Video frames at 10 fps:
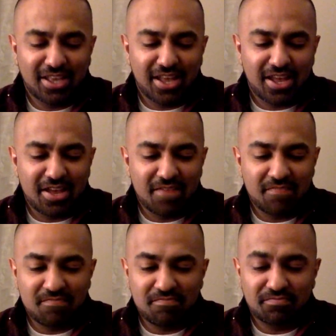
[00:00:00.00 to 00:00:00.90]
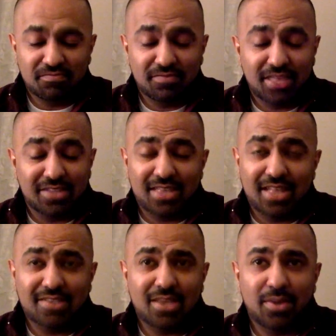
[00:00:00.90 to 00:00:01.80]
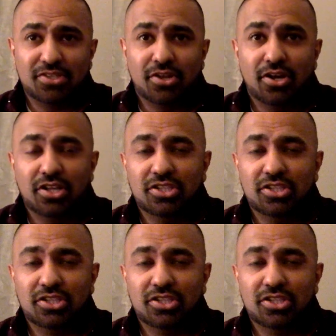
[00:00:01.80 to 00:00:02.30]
that's how I started.